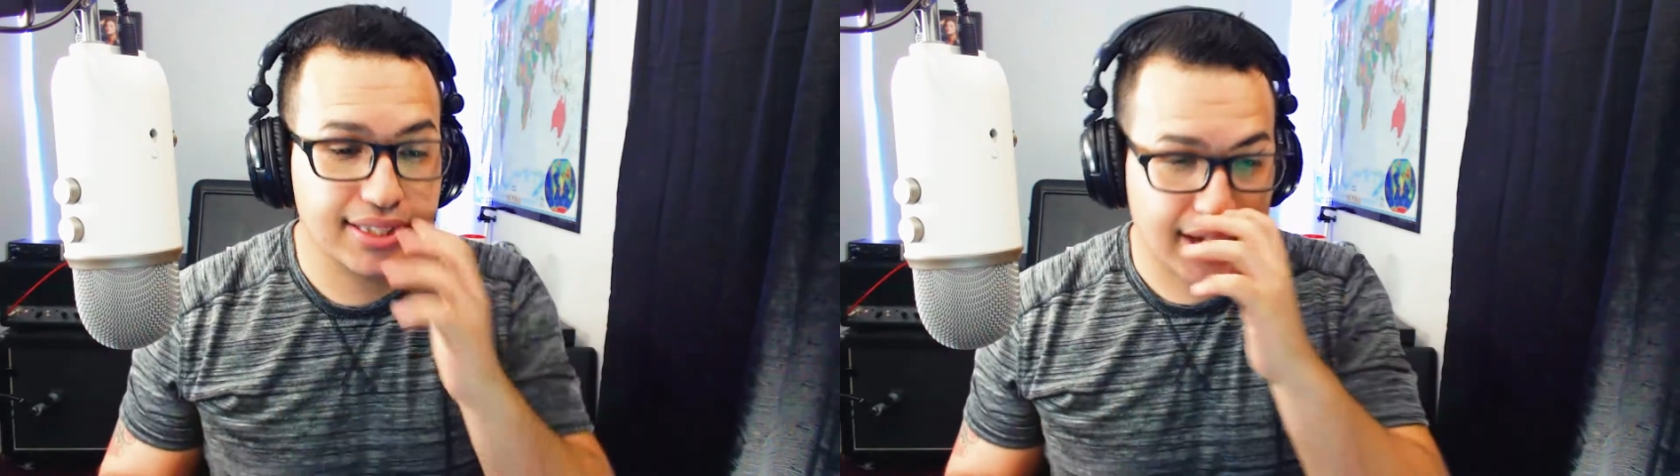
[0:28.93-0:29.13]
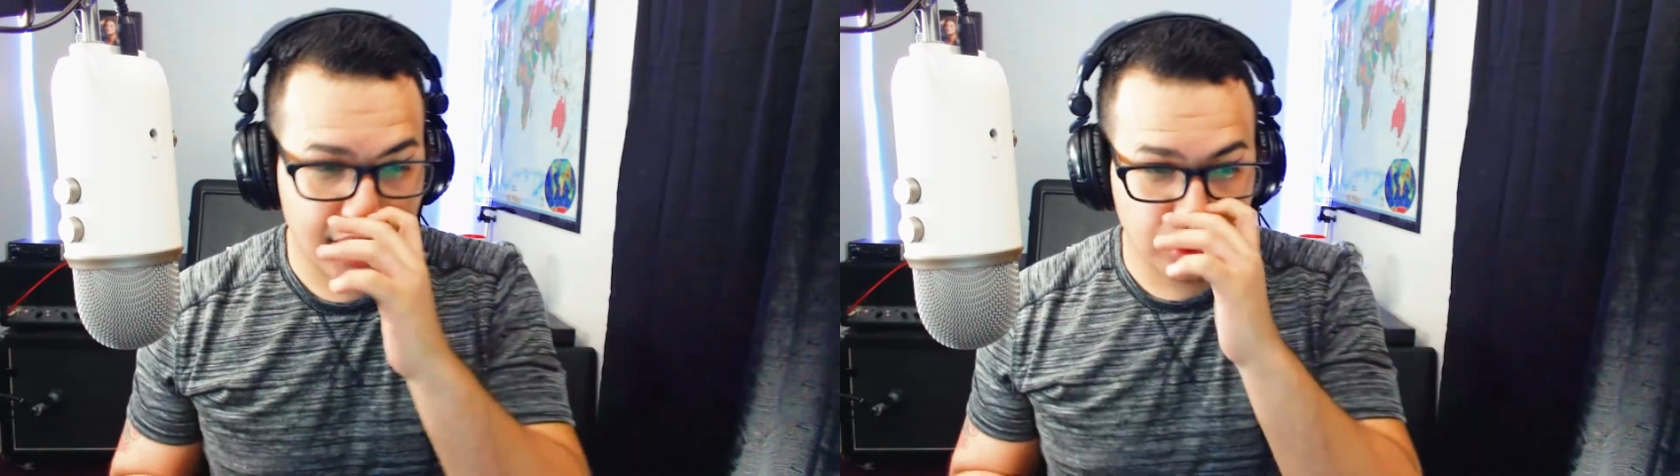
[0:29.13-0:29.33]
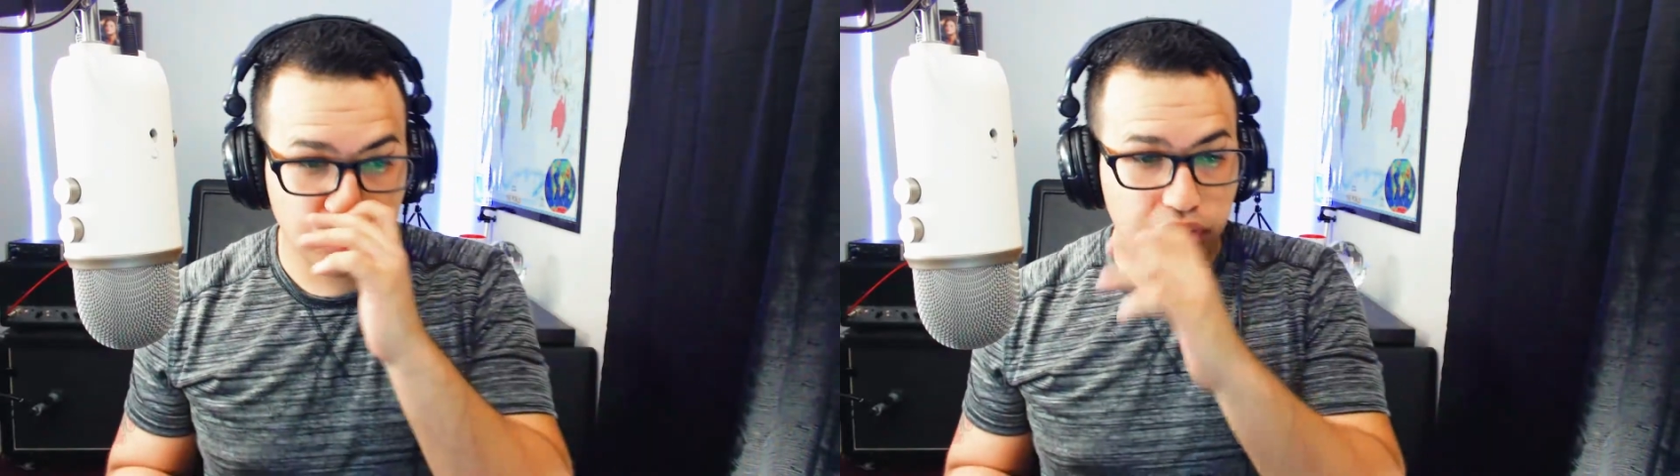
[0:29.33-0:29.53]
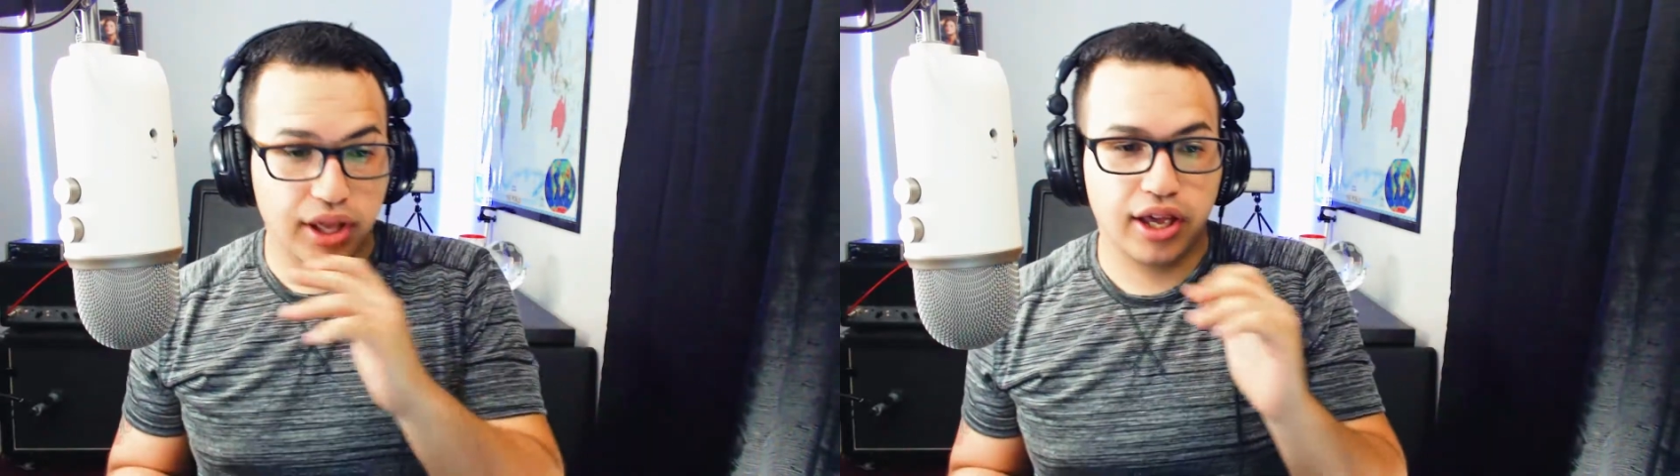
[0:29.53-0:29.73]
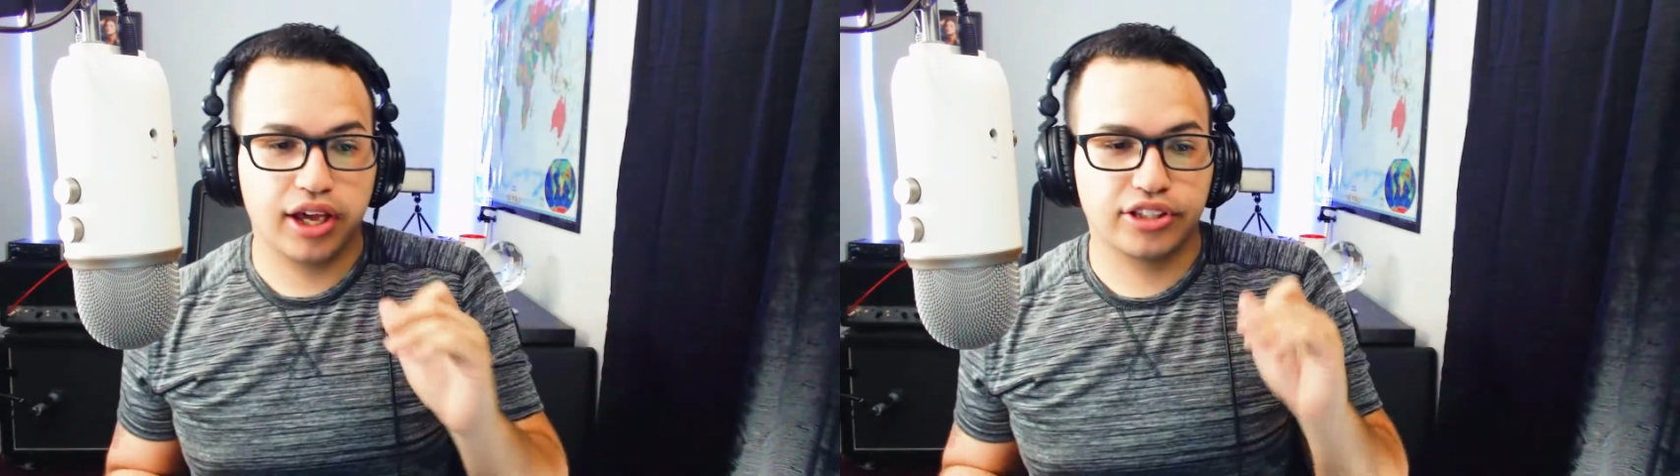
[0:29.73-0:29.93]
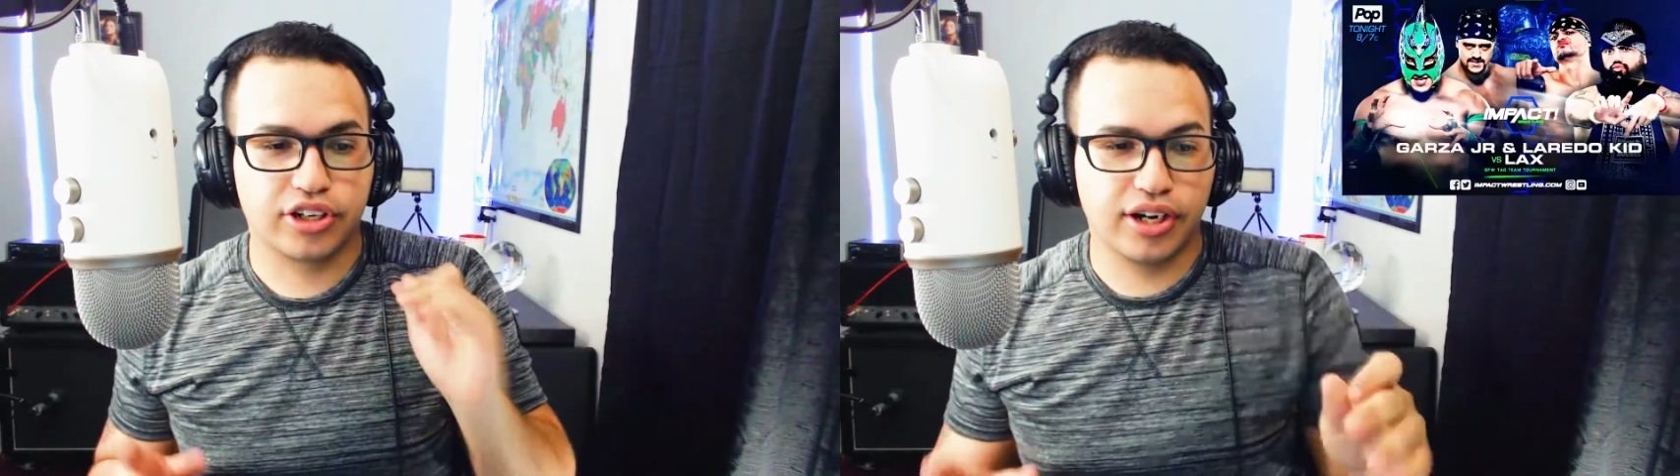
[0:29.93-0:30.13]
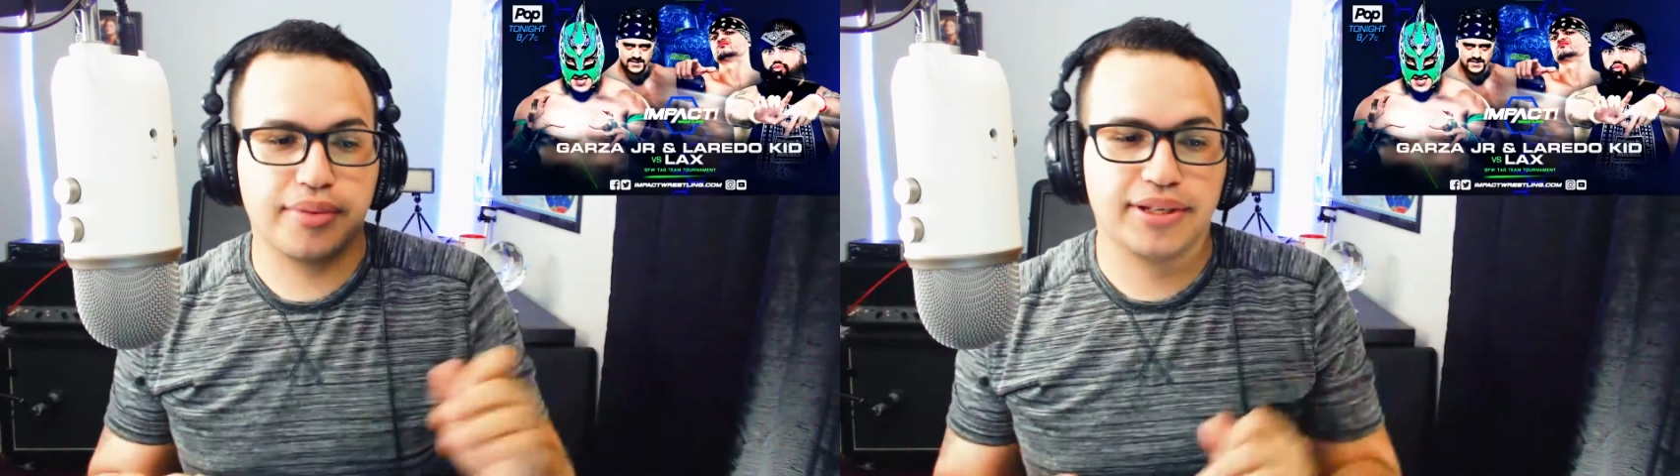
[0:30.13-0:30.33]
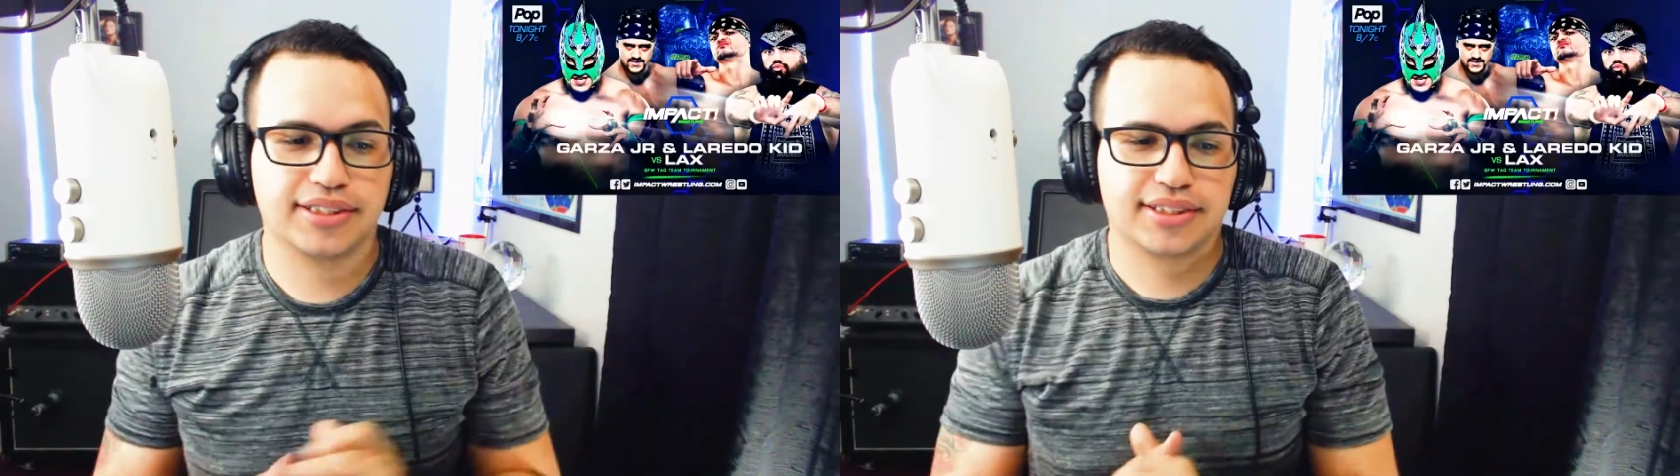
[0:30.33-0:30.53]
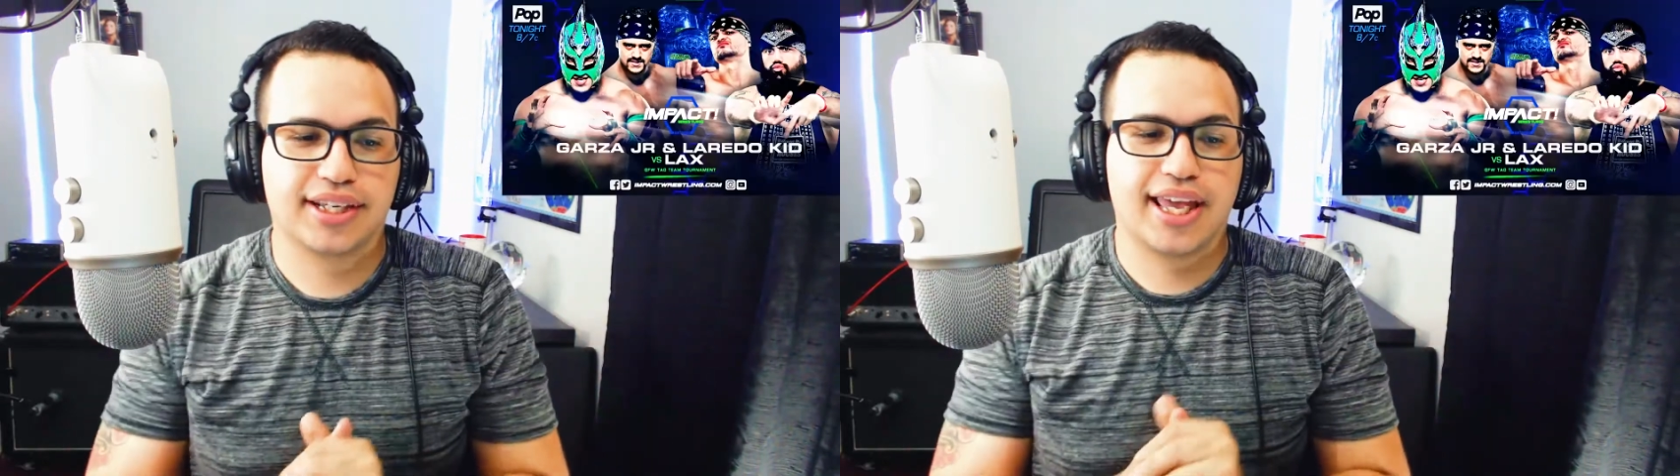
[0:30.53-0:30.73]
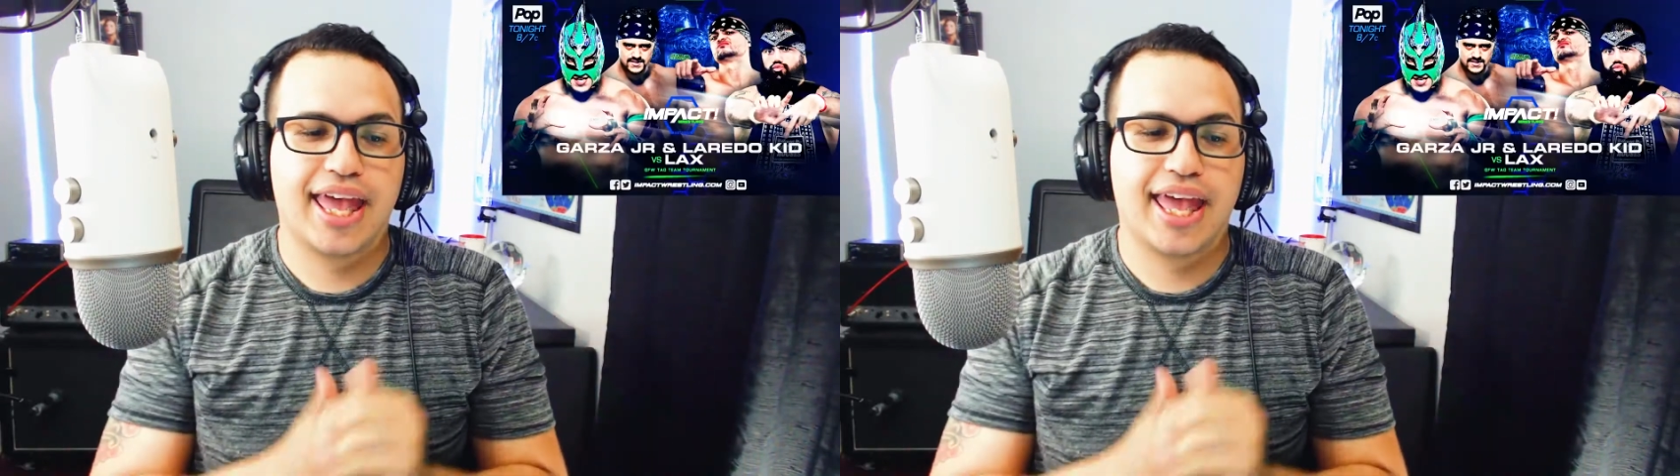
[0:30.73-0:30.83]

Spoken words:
Title Tournament.